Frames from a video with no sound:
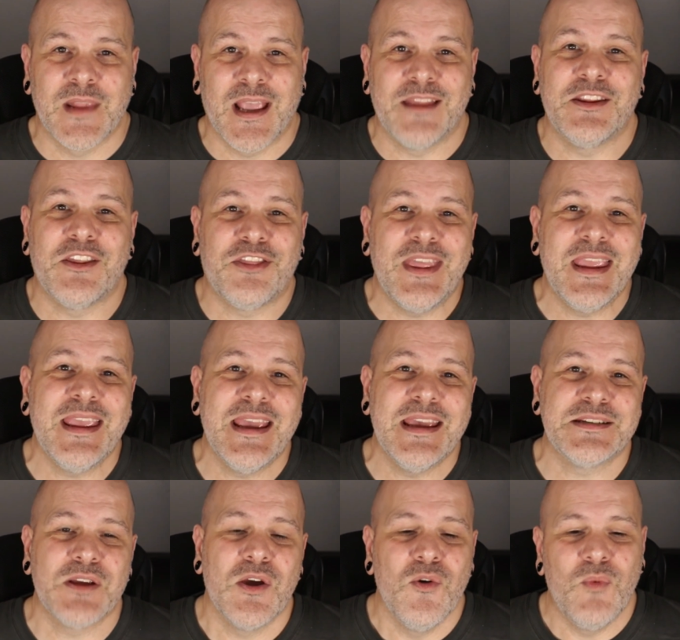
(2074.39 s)
And the thing
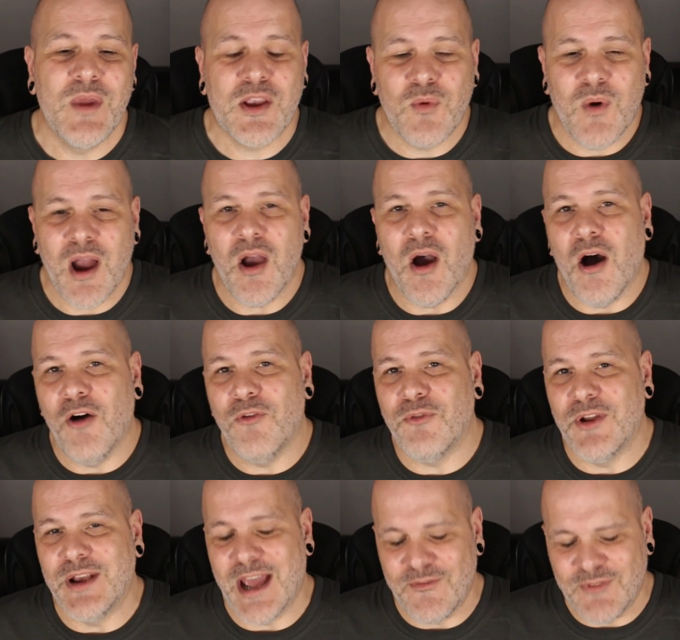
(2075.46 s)
is, we quite
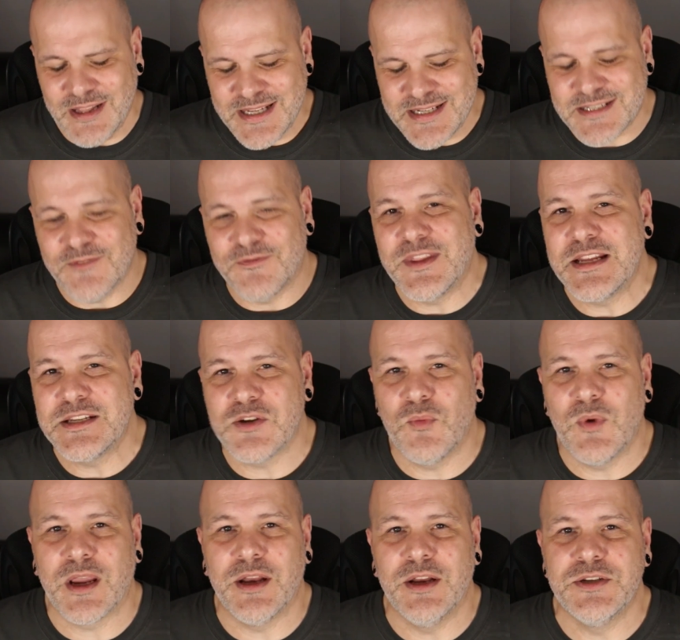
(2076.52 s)
often have a list of things that
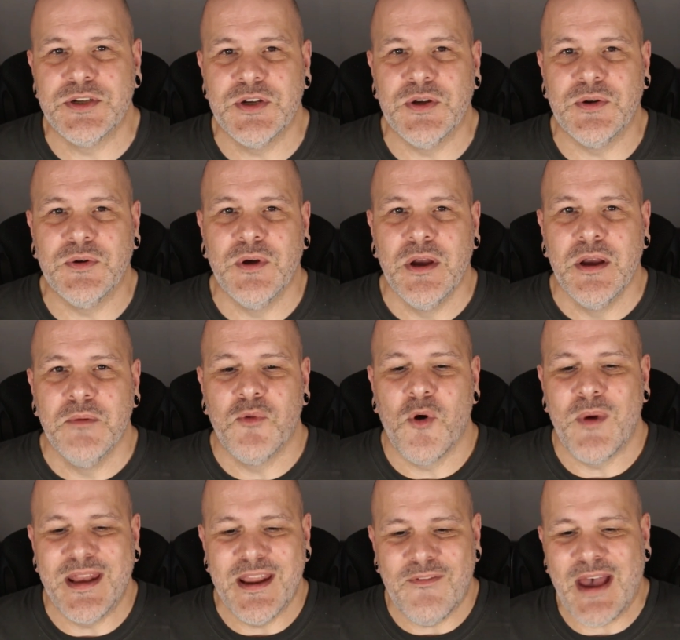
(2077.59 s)
we're going to do, but
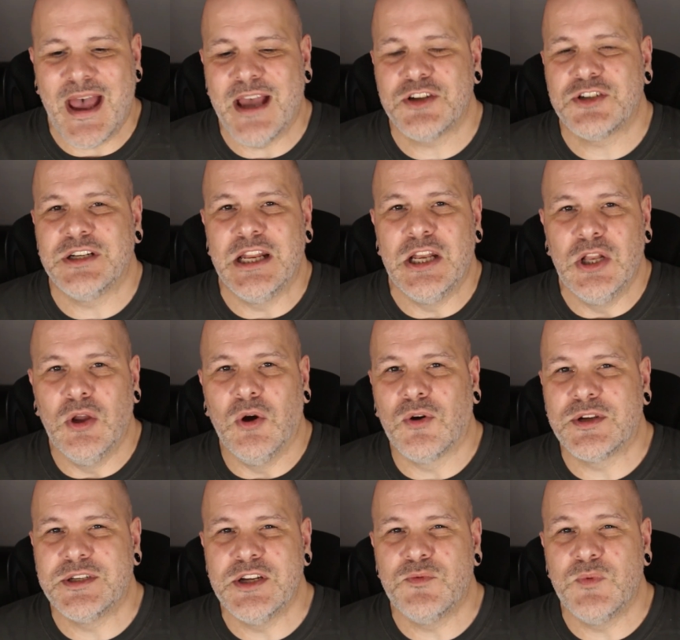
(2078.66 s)
we never actually
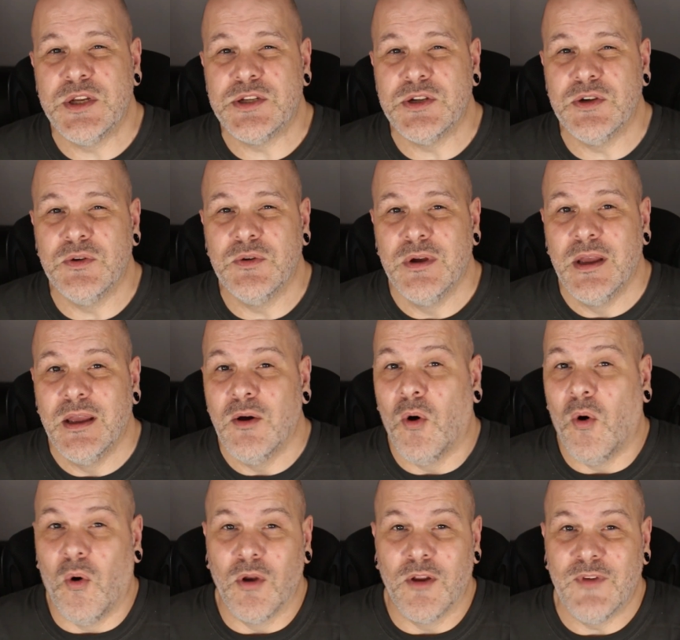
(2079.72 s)
look, did we do
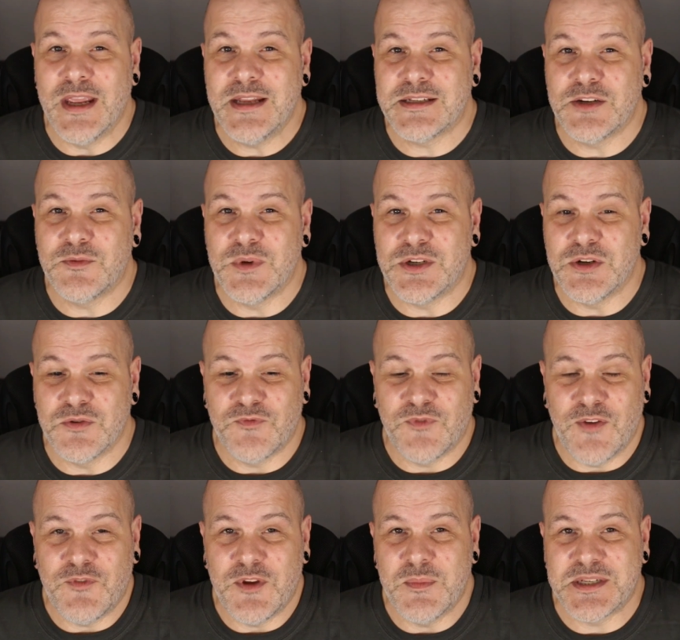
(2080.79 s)
all of it? Did we do
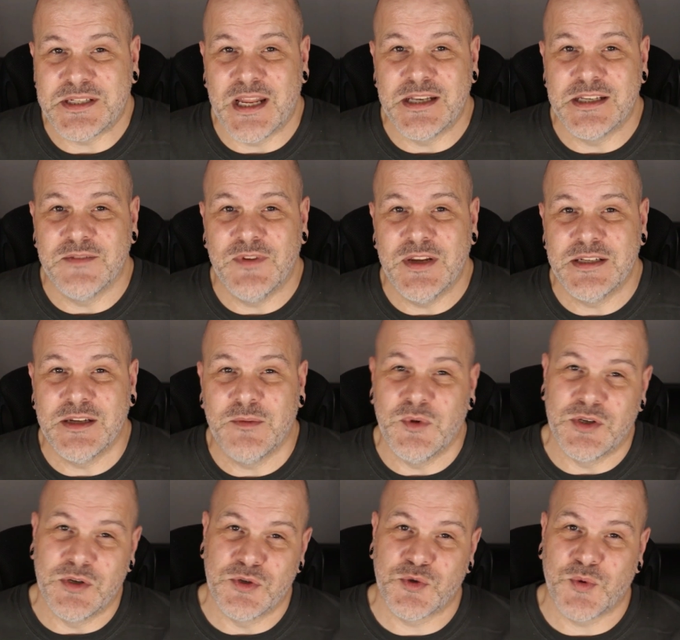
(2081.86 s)
50% of it? Did we
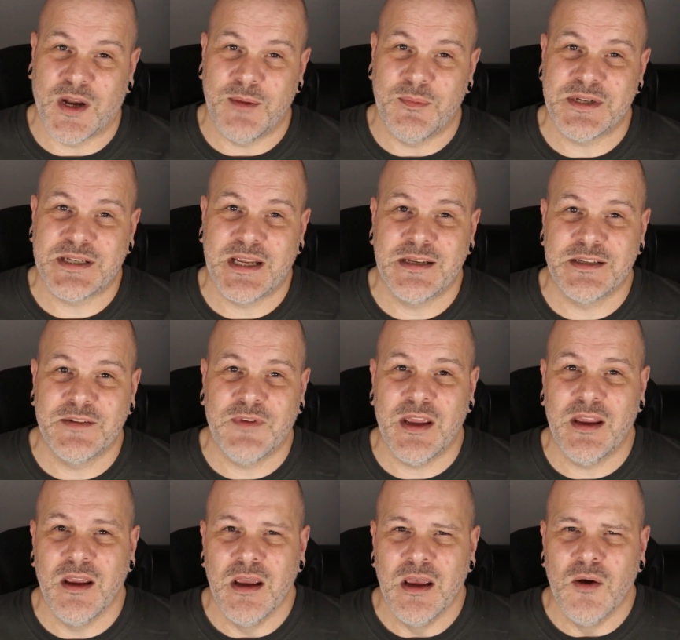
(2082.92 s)
do 20% of
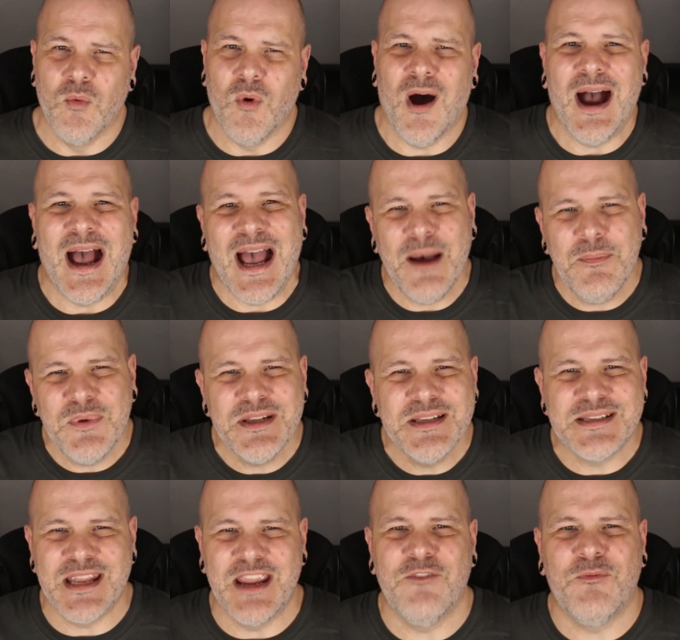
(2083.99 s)
it? What
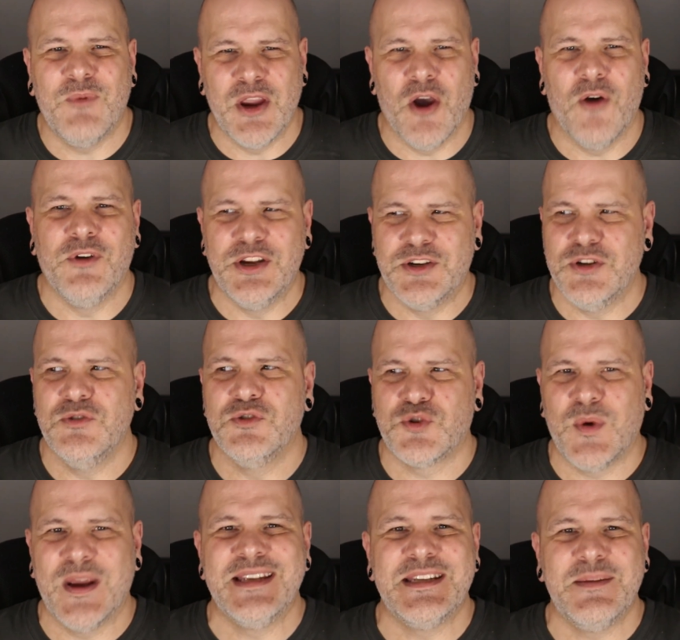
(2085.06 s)
happens if we only do
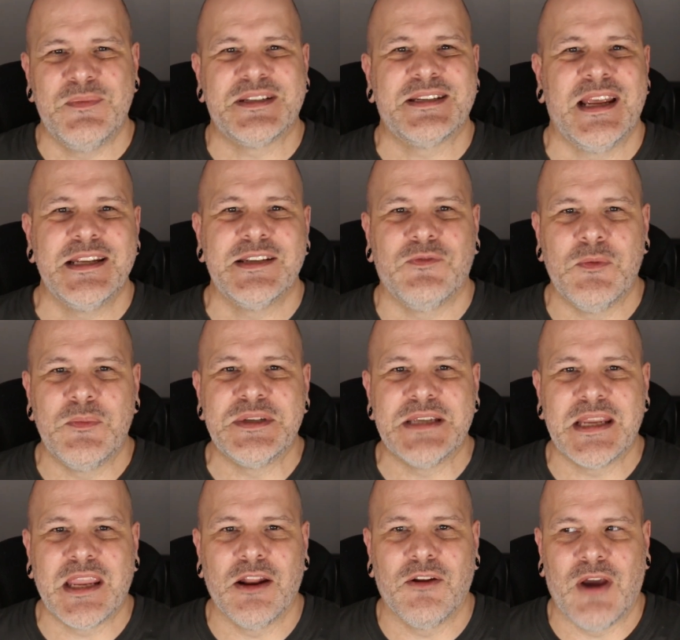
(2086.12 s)
20% of a
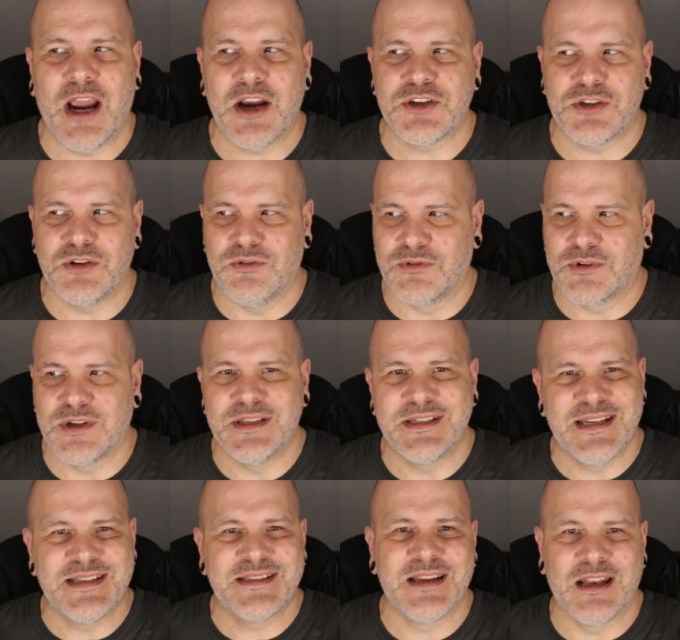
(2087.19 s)
particular action
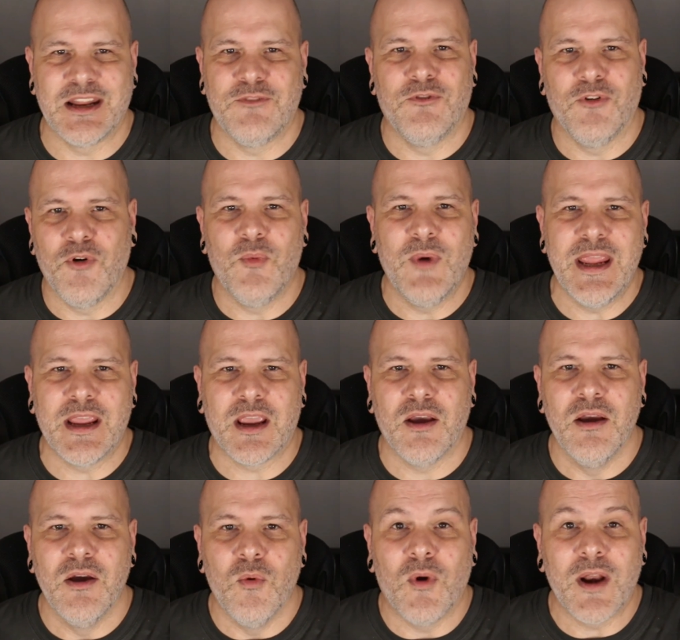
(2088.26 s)
consistently for a week?
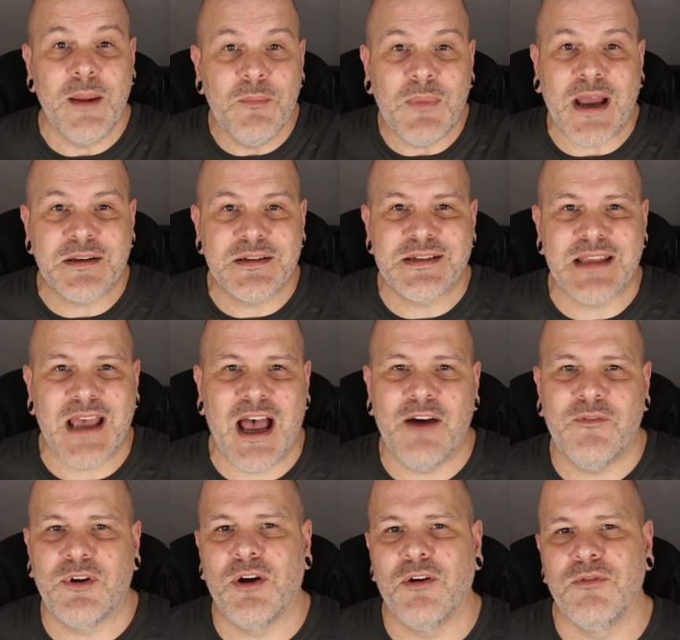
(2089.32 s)
What impact does that
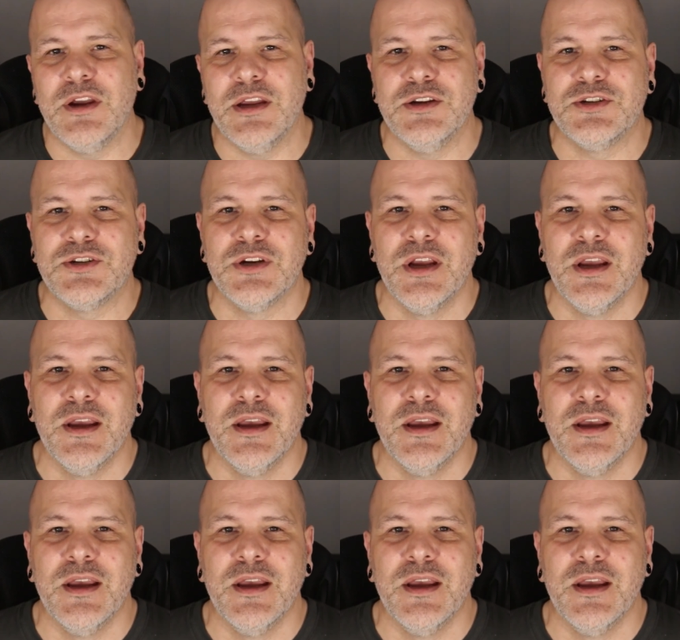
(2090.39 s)
have on our reach?